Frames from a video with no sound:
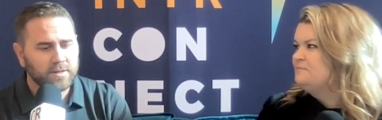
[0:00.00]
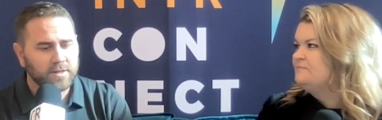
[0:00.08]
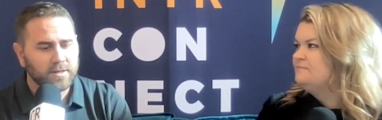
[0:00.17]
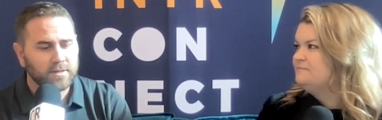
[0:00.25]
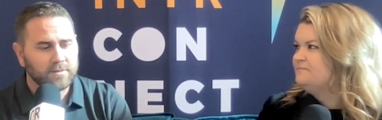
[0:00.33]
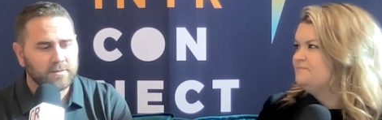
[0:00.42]

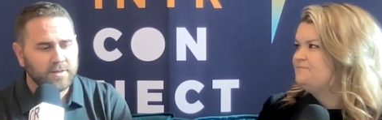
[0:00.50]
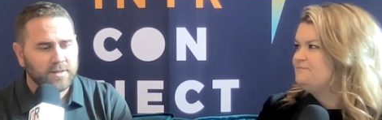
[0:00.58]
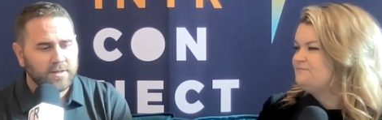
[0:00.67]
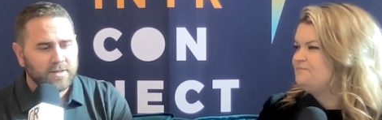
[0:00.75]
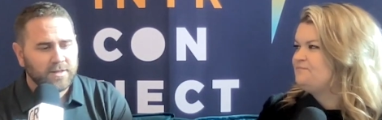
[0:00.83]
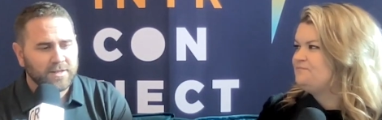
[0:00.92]
Speaker 1: uh,
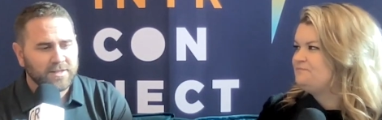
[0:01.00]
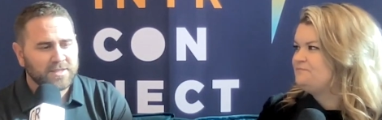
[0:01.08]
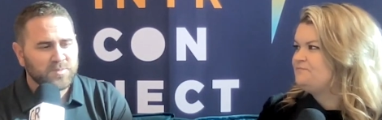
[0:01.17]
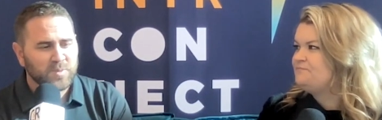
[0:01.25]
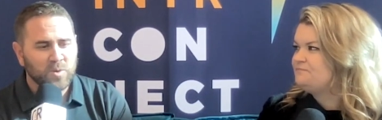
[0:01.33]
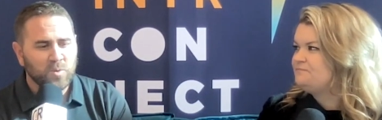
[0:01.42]

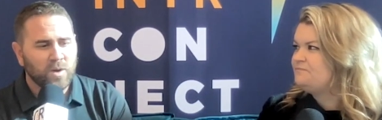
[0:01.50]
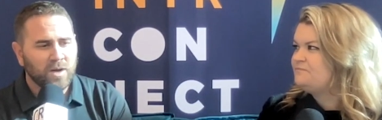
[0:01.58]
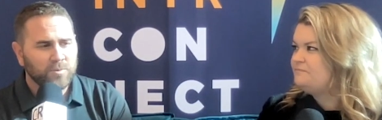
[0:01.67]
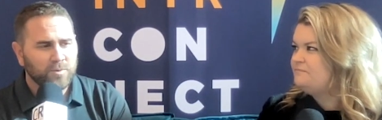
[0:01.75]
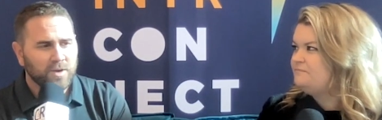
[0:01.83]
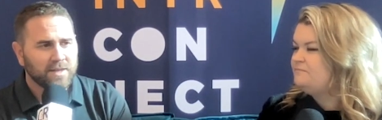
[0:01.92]
it, it's been a
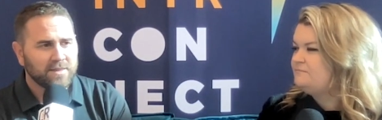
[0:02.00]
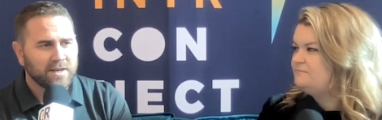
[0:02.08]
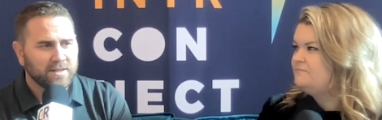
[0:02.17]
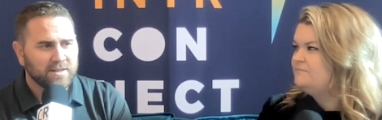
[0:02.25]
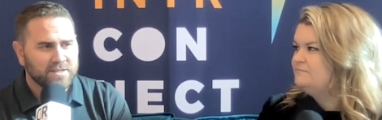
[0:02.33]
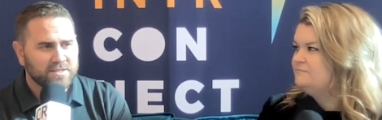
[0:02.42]
wild ride.
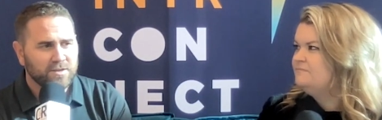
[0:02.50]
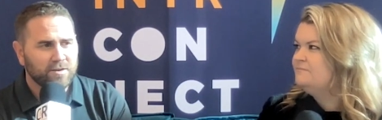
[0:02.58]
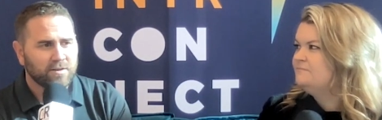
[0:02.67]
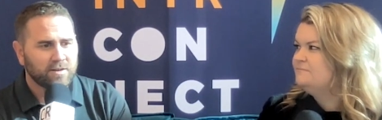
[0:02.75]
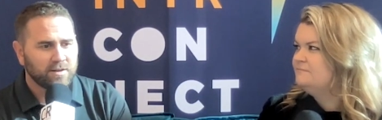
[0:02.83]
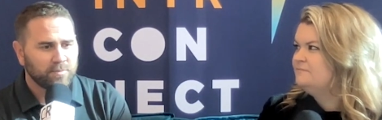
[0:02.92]
That that
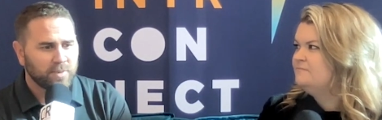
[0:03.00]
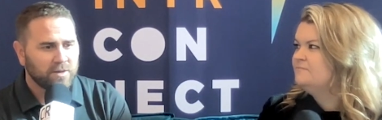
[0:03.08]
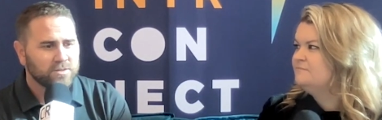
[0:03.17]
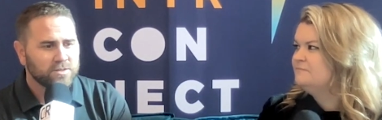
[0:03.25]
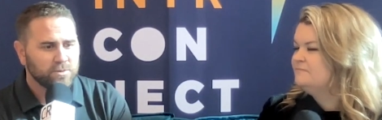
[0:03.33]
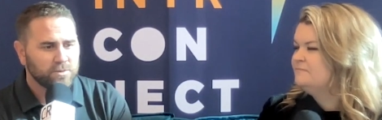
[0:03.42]
started in
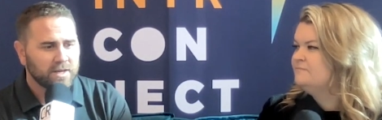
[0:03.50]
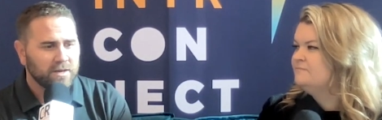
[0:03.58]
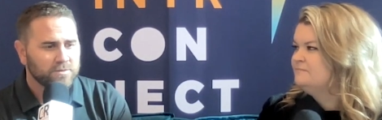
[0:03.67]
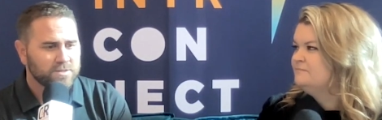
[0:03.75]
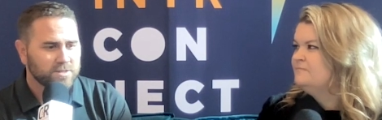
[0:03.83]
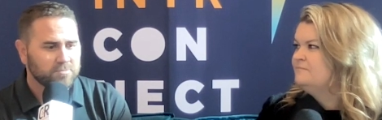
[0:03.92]
about
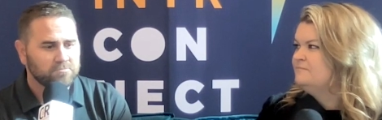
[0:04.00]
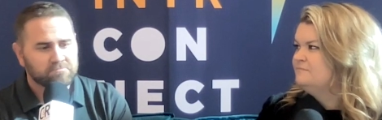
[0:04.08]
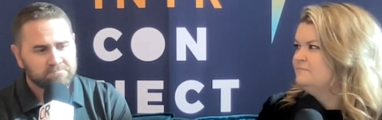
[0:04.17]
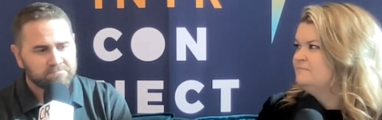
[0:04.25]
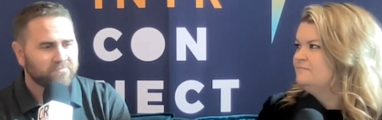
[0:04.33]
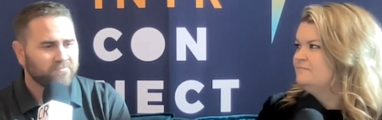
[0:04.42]

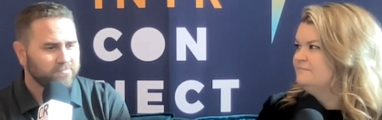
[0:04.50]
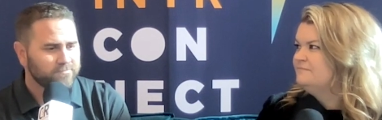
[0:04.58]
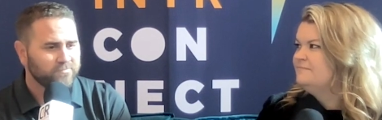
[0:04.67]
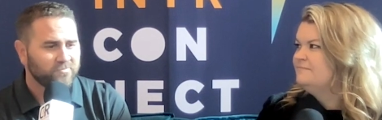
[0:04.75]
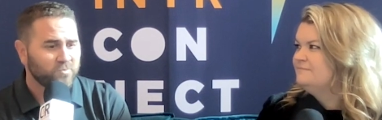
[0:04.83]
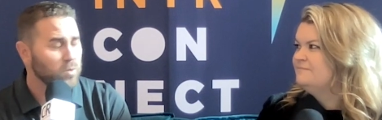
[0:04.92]

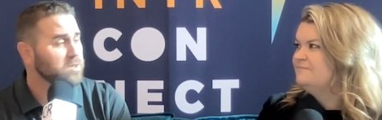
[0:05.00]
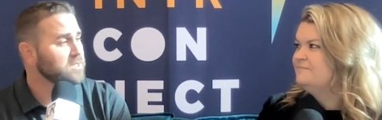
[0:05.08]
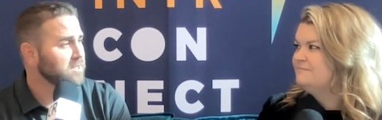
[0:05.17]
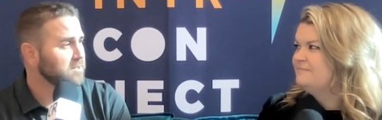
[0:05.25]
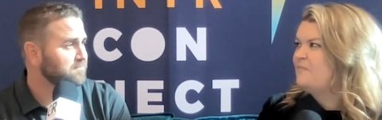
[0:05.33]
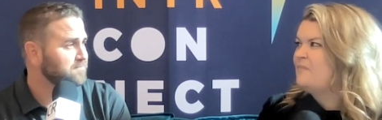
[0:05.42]

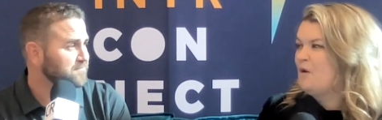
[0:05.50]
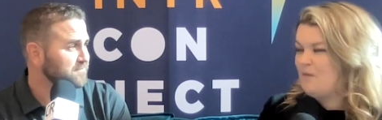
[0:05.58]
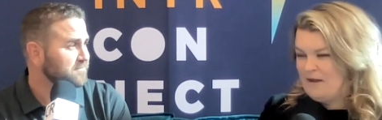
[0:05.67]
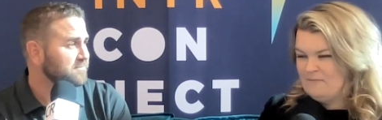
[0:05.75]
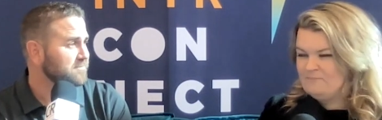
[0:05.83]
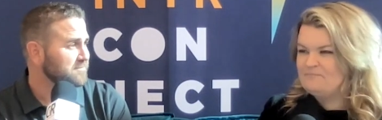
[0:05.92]
2014.
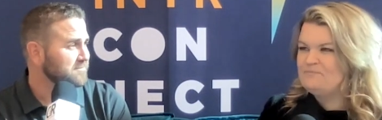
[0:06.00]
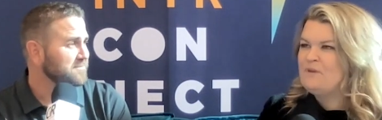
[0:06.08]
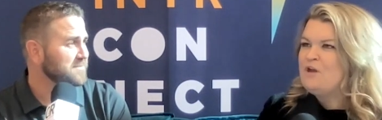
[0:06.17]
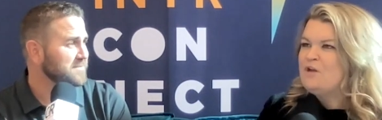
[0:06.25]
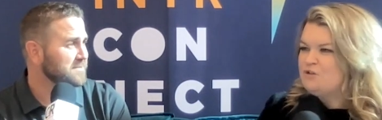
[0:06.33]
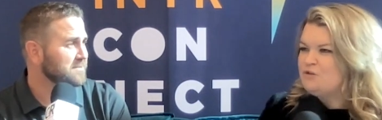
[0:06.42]
Speaker 2: Okay.
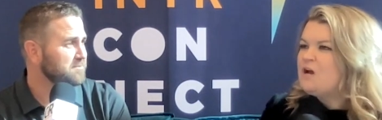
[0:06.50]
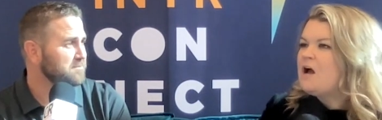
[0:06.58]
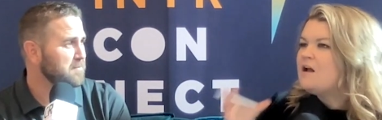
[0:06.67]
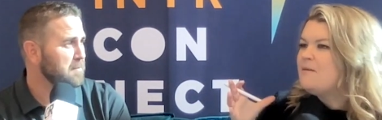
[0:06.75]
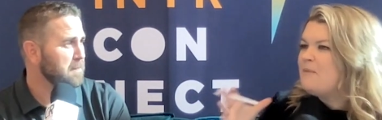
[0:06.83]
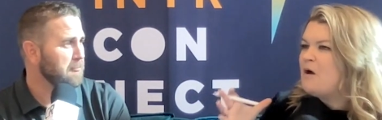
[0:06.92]
So
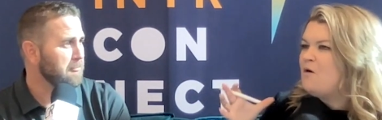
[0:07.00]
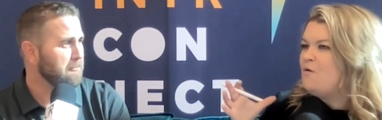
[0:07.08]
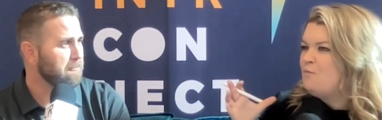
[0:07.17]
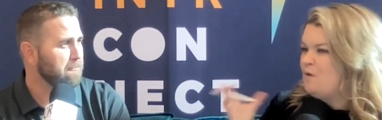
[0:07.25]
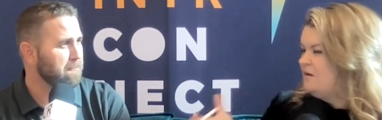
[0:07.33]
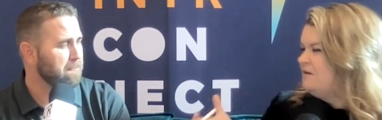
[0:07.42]
talk
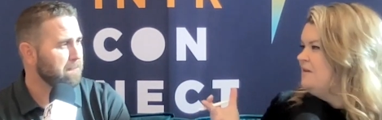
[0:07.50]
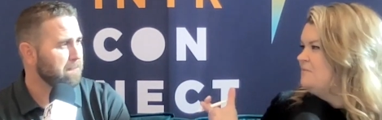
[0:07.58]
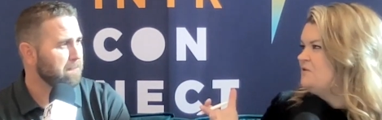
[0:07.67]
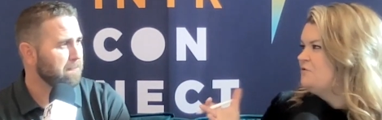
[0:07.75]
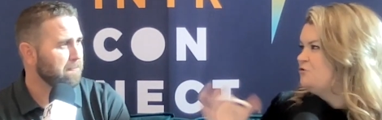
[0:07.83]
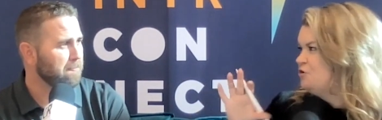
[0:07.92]
about One
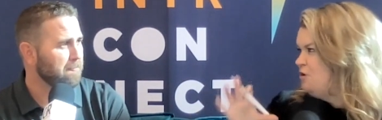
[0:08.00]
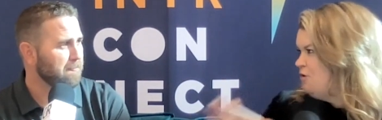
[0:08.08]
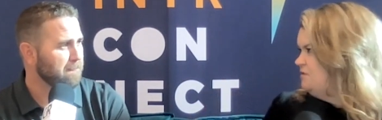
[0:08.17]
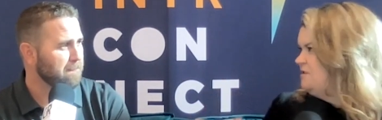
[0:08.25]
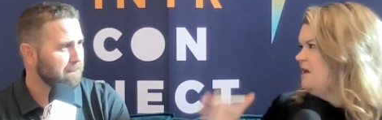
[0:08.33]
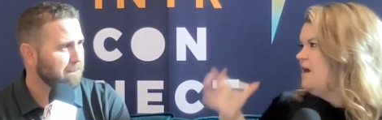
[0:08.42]
Claim
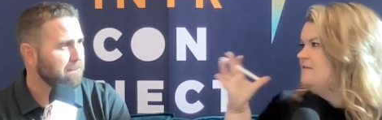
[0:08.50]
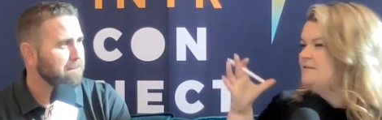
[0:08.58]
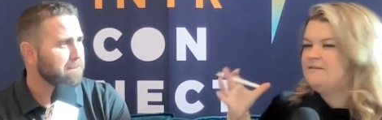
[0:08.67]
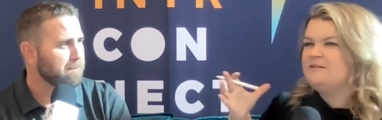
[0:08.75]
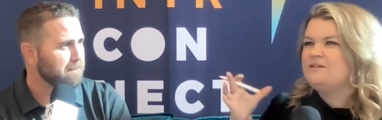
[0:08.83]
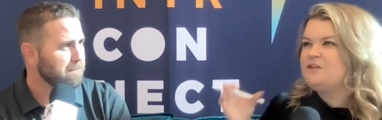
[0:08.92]
Solution
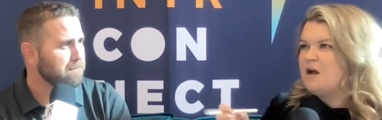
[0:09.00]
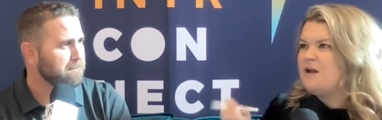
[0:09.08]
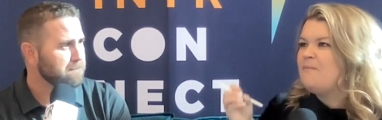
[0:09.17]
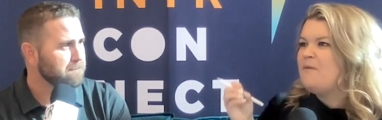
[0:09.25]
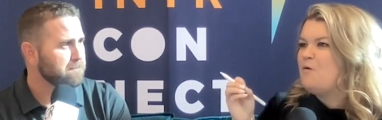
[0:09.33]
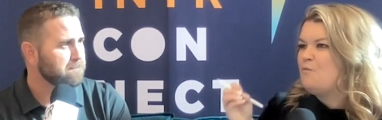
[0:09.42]
OCS.
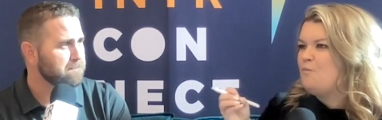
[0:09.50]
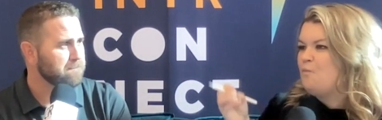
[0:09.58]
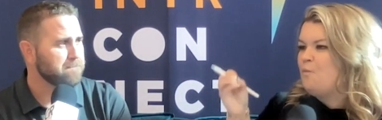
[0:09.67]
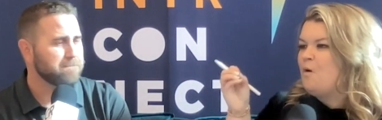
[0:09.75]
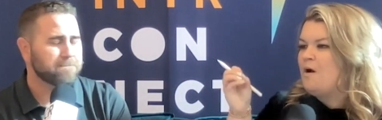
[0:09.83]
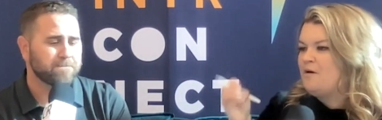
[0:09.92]
Talk about
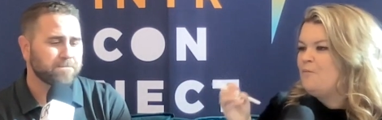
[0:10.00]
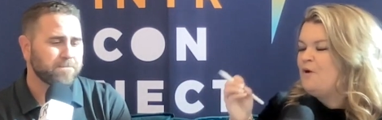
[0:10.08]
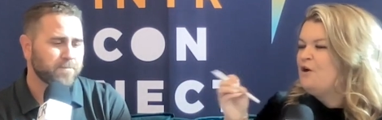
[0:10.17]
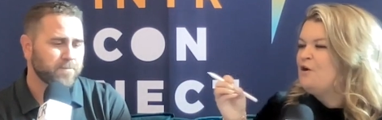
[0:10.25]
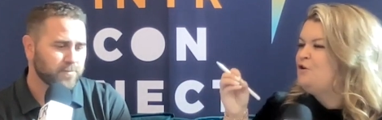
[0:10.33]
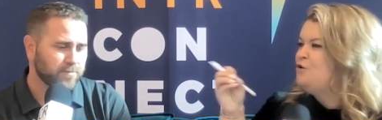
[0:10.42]
what
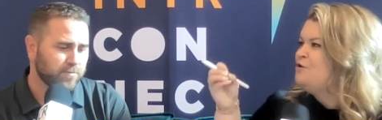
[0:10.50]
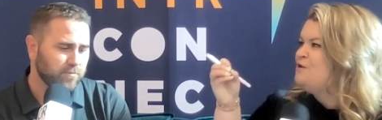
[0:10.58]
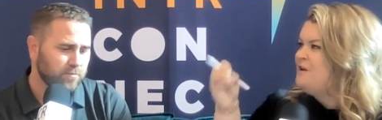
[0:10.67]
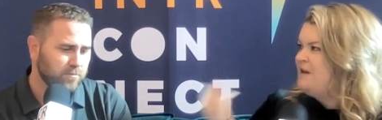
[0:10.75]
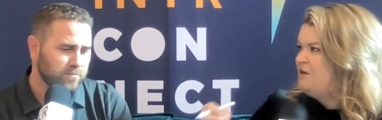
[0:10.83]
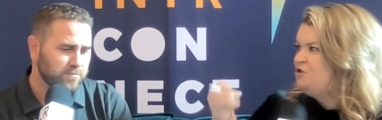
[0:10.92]
where
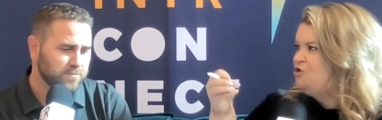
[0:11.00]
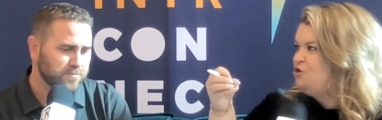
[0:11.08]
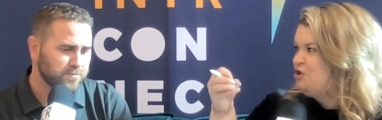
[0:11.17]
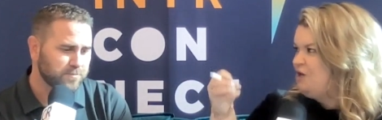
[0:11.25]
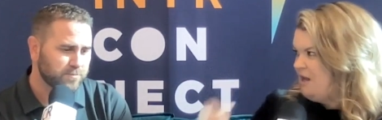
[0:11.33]
your niche